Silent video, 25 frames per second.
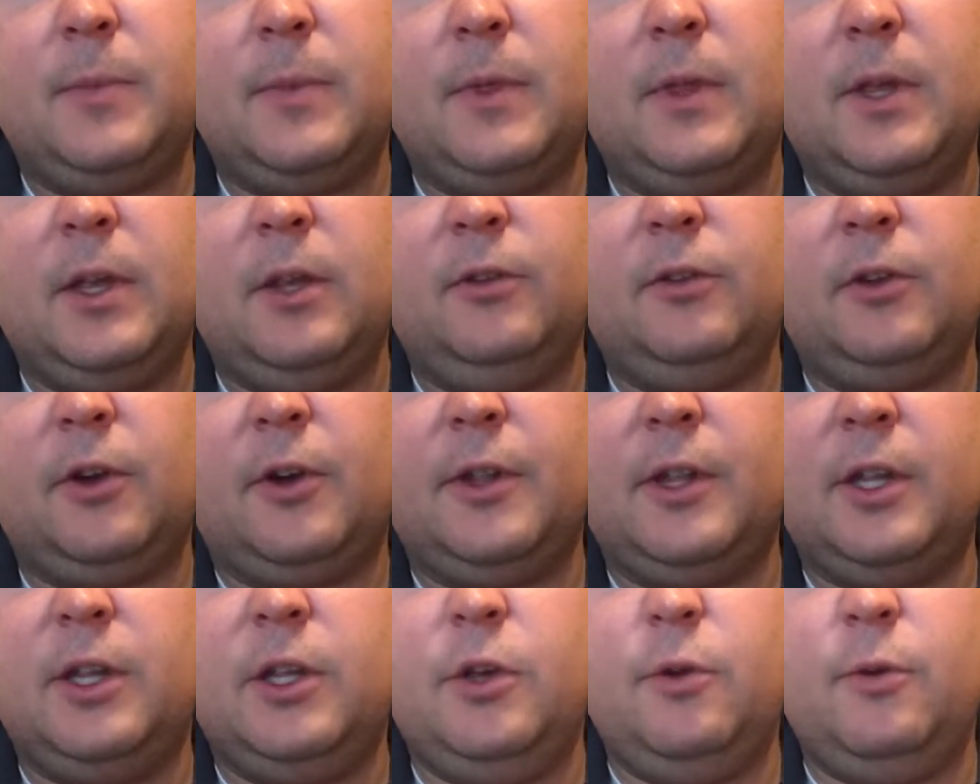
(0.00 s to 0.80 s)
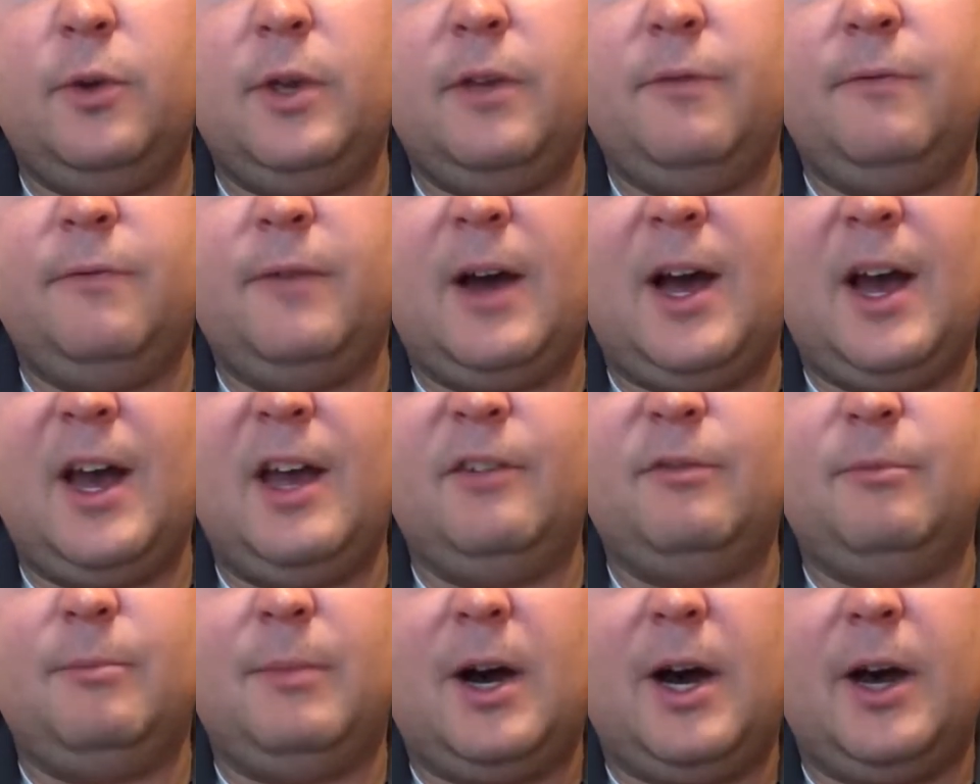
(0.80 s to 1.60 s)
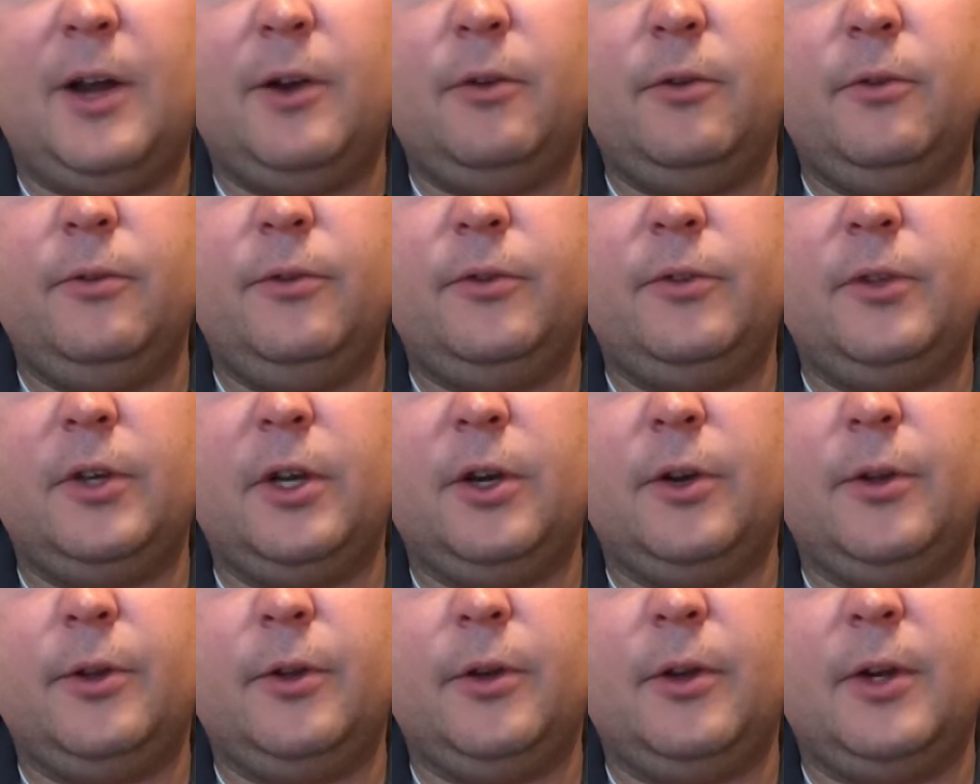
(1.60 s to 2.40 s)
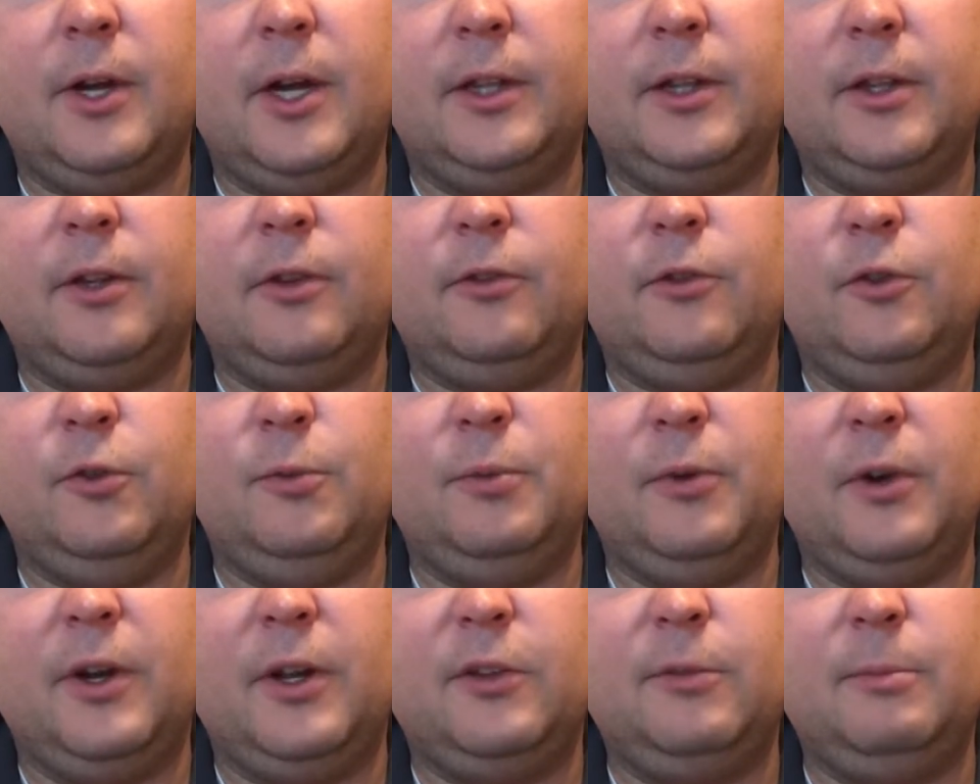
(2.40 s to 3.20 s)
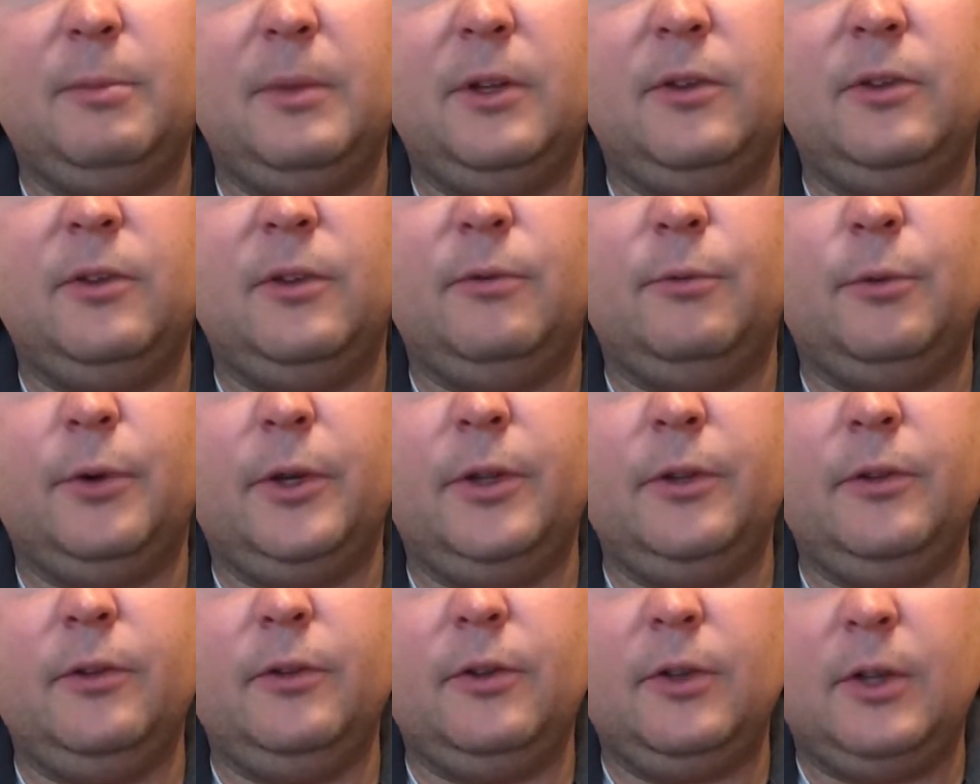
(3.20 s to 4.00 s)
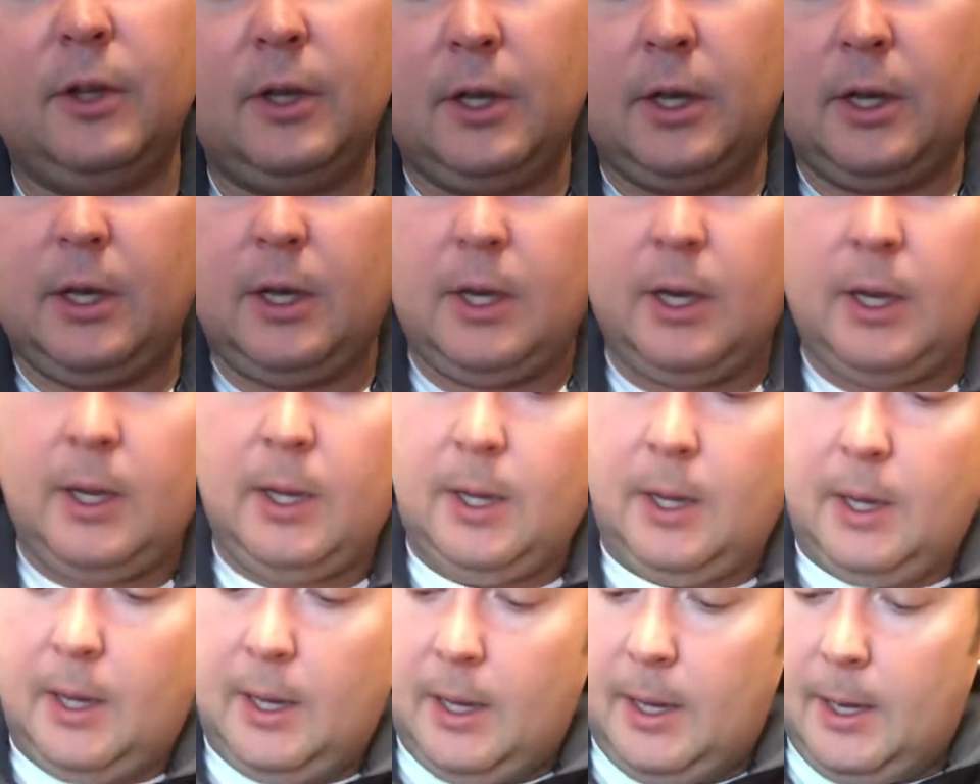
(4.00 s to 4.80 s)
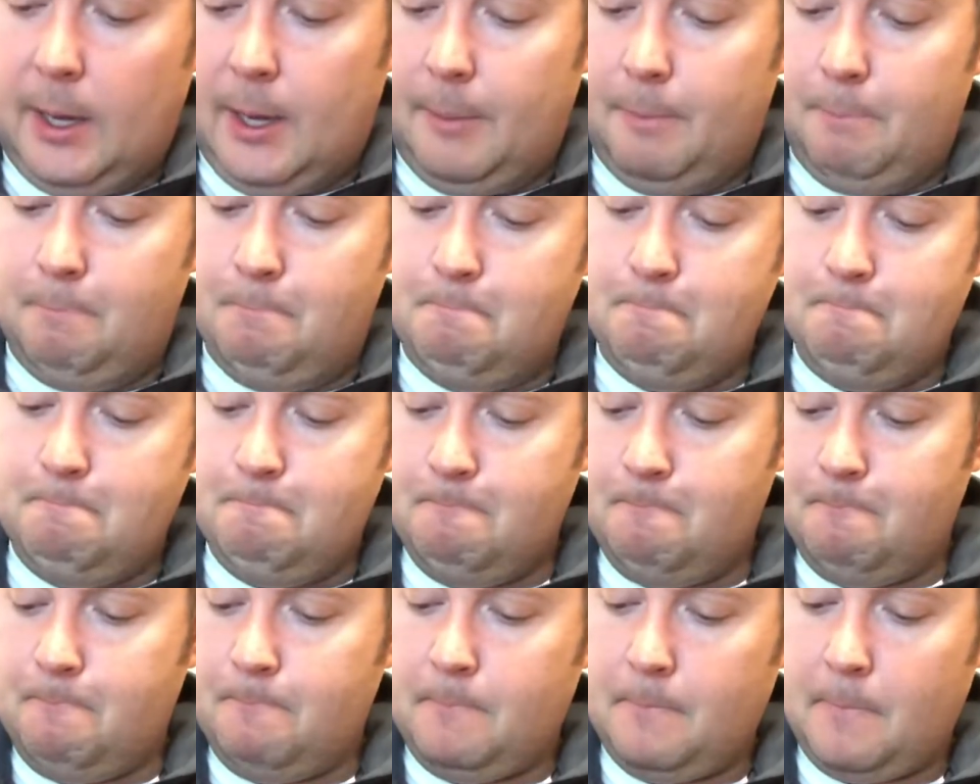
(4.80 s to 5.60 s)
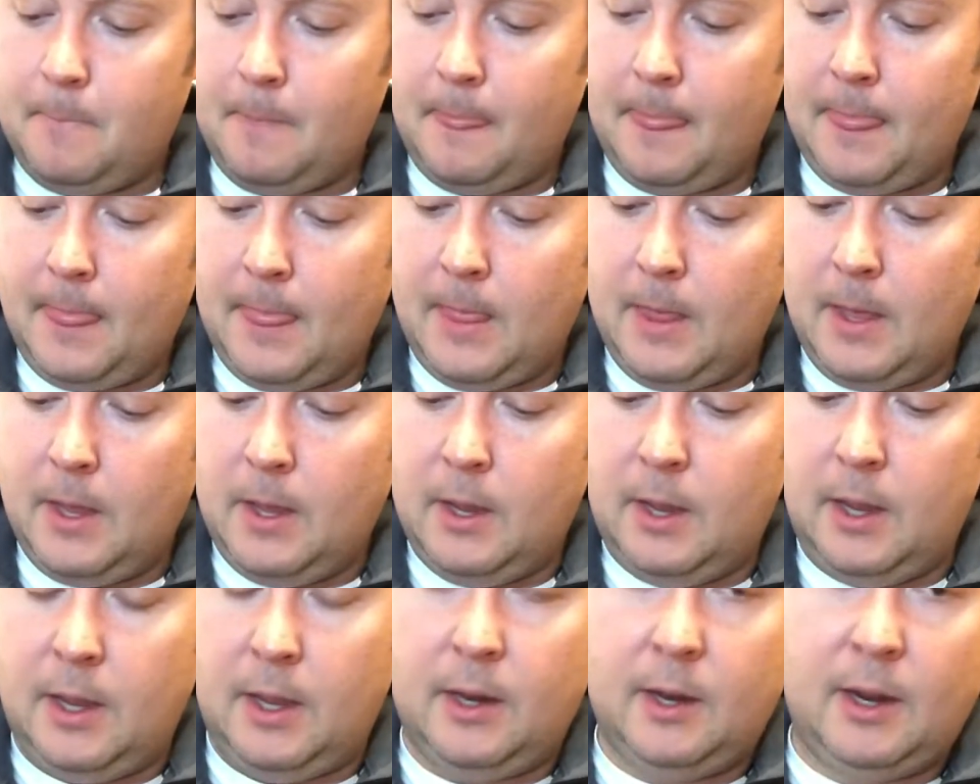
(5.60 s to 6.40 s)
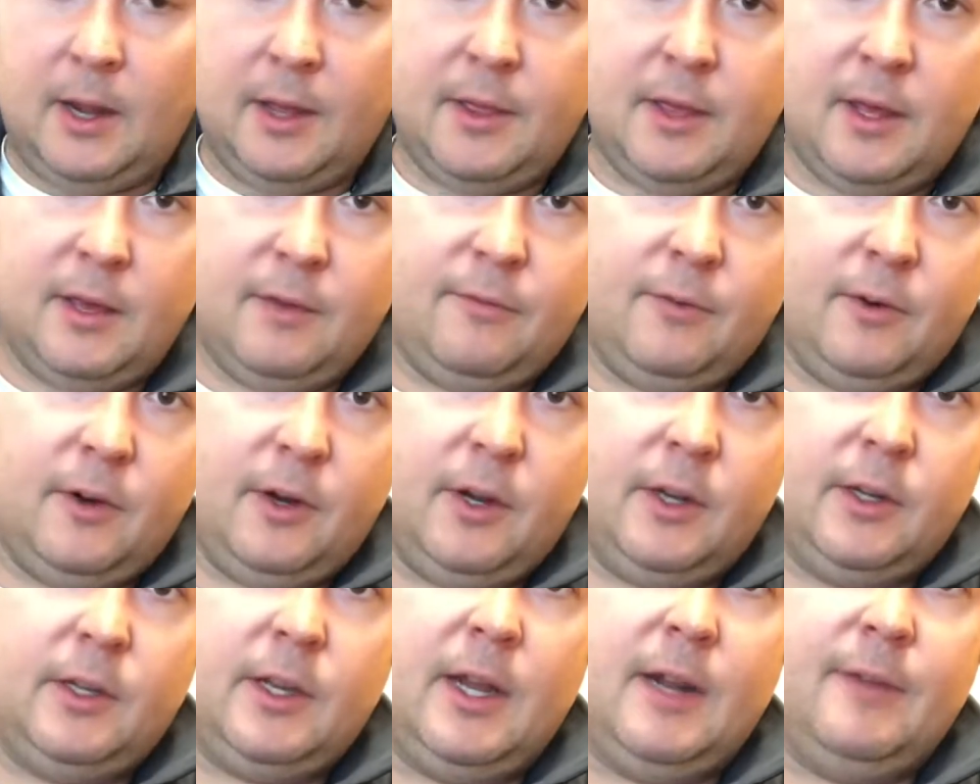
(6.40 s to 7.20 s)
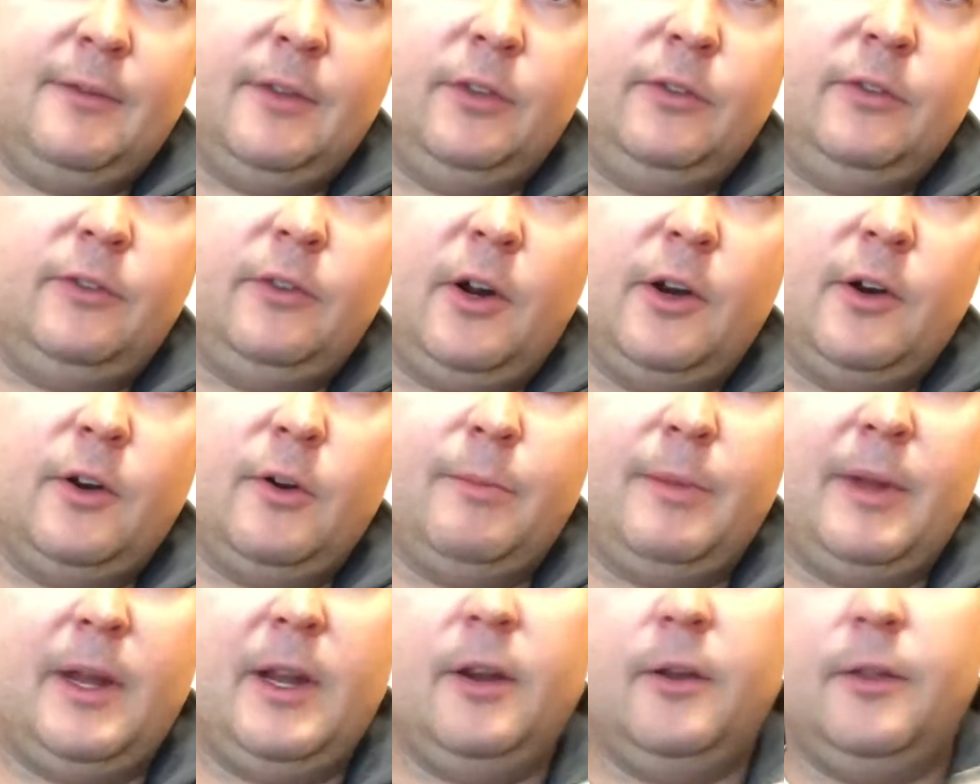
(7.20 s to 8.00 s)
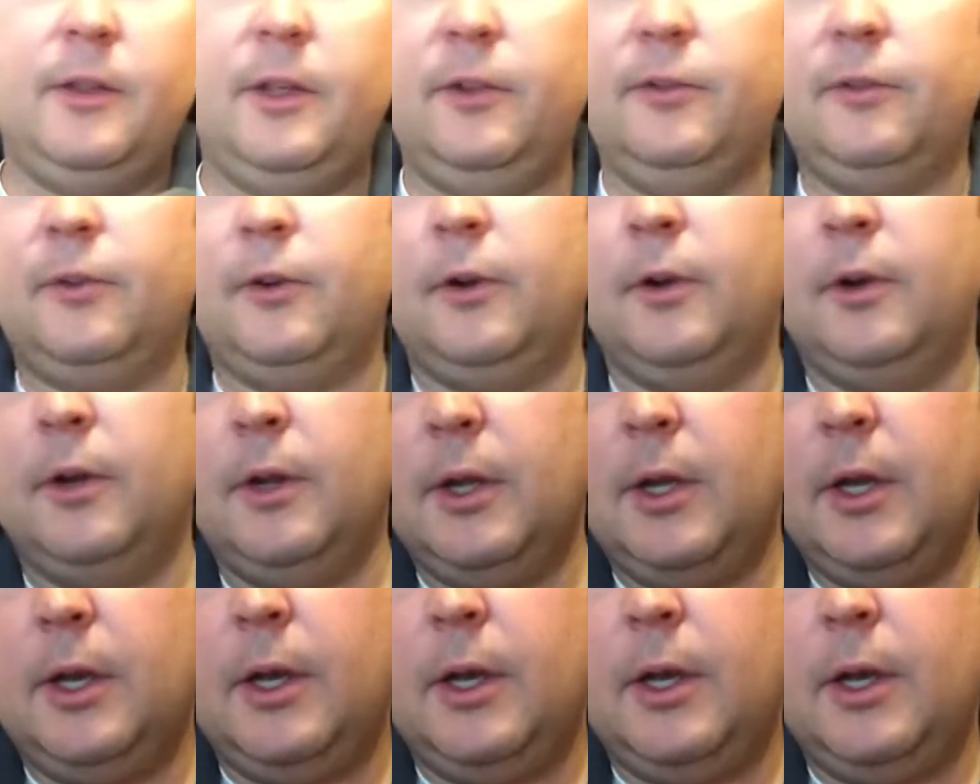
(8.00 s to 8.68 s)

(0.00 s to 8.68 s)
These are the UE5 model, so they're not the super expensive ones. And I think for a kind of a starter pair, these are